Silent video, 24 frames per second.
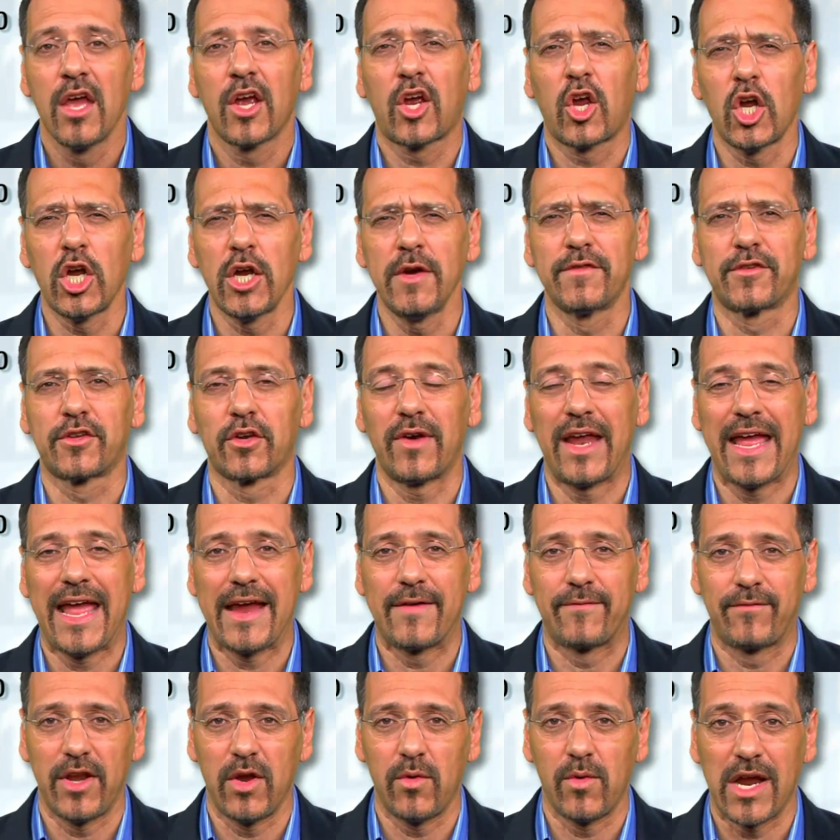Curves are
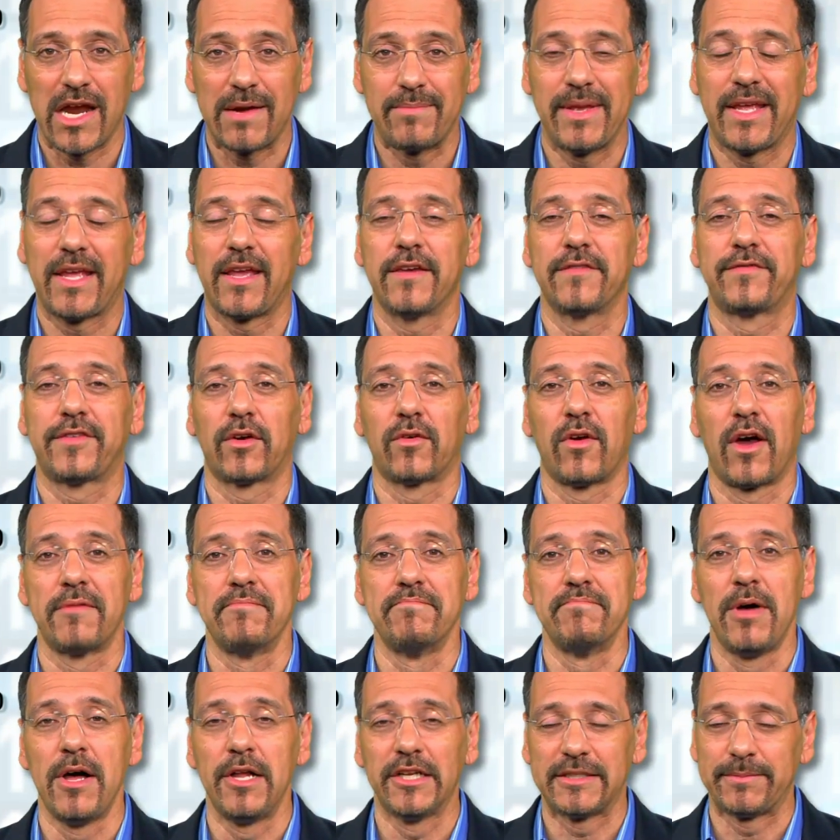everywhere because they're
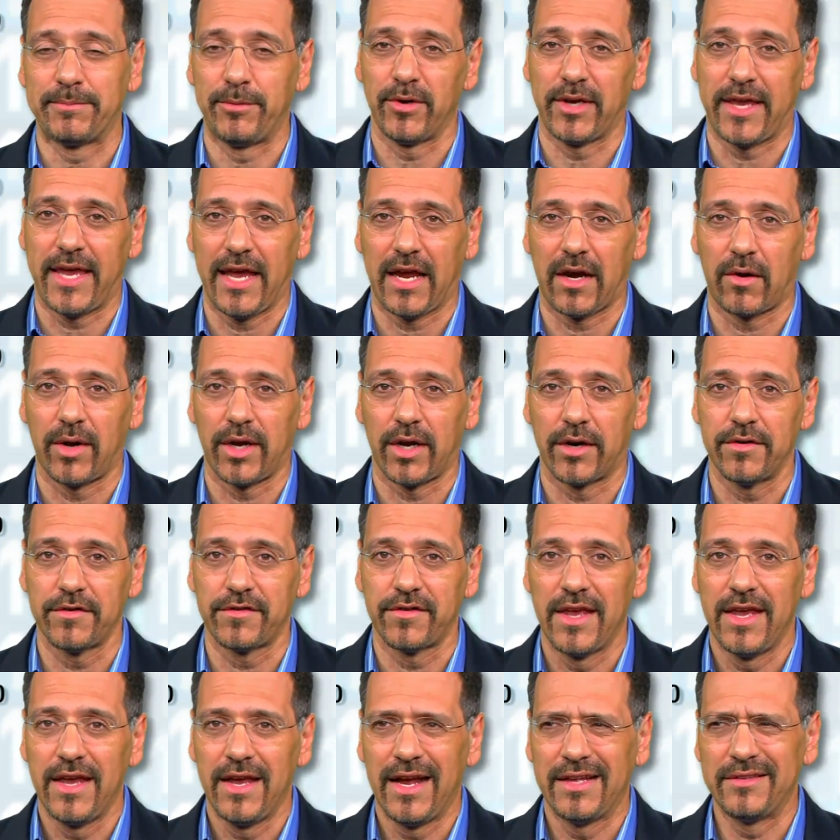on multiple
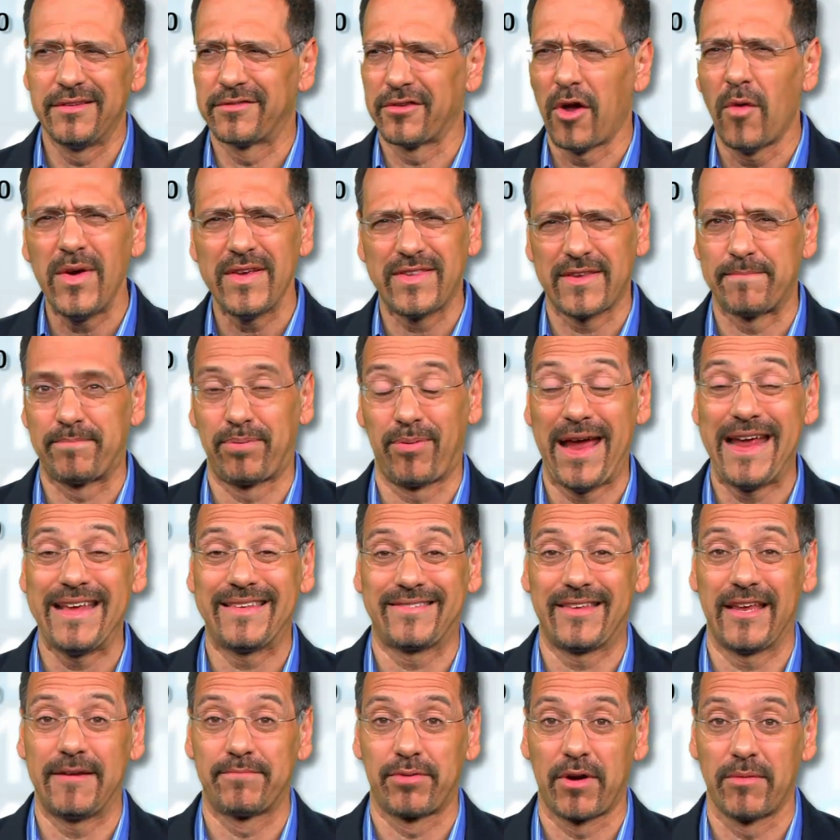carriers, and there's always a
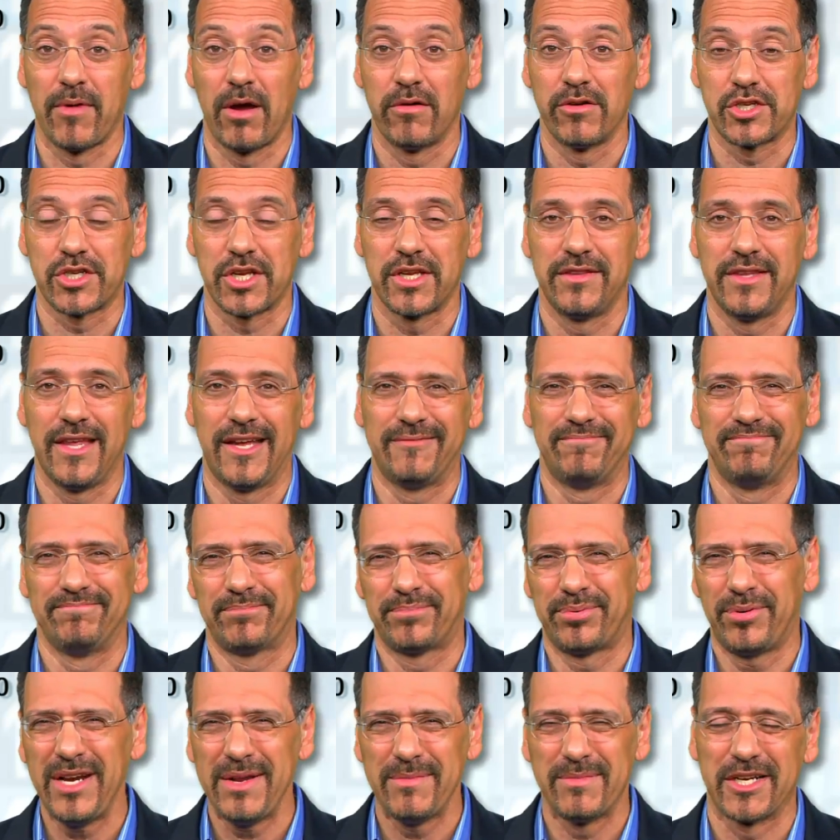pricing promotion that
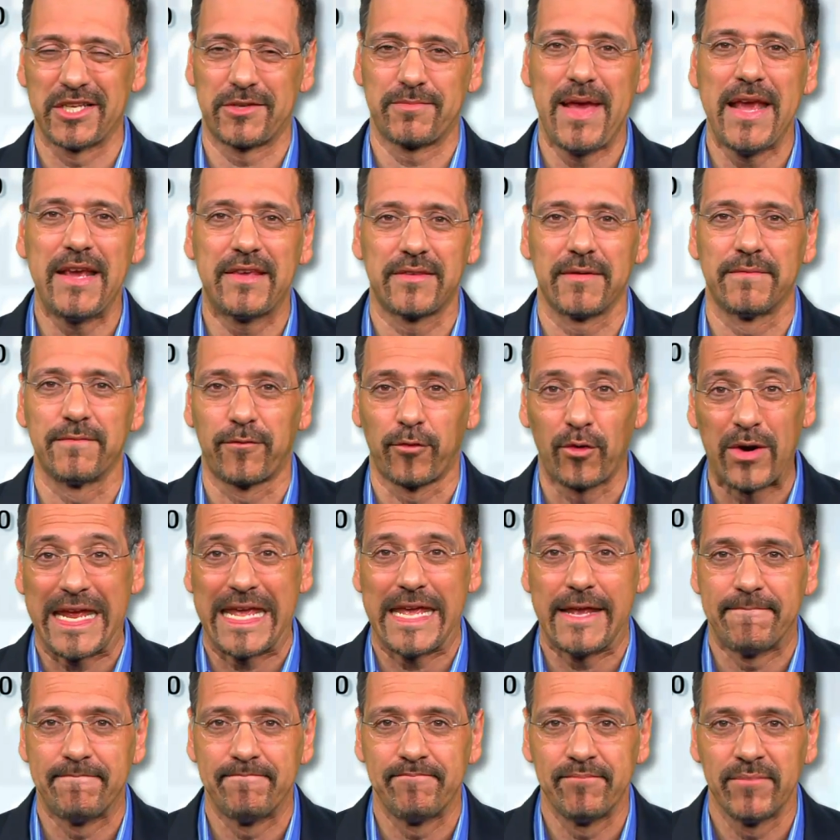pretty much makes them
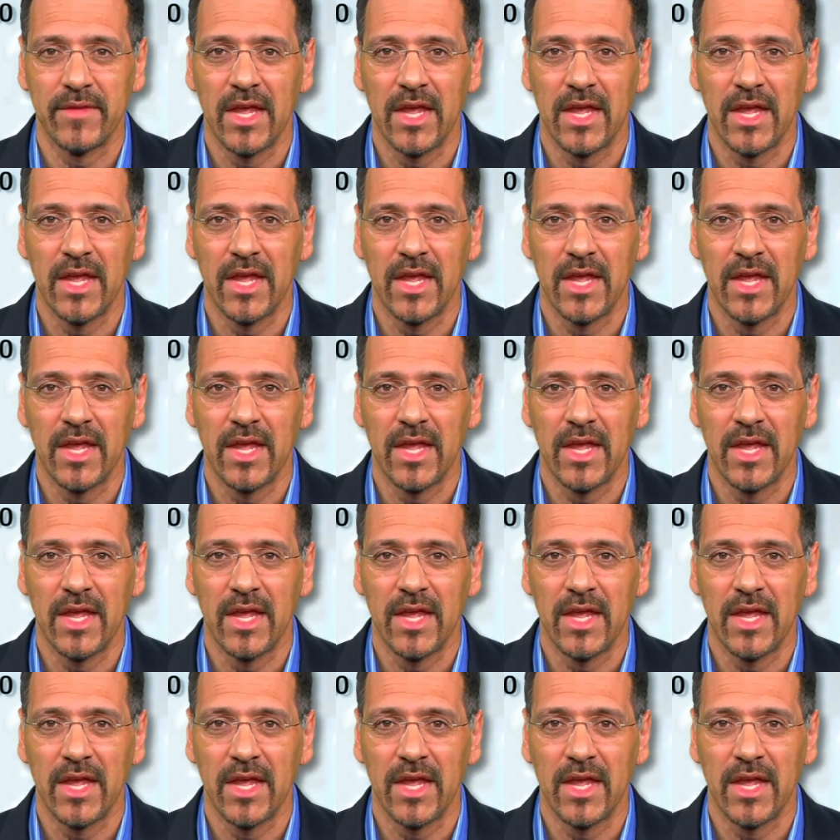free.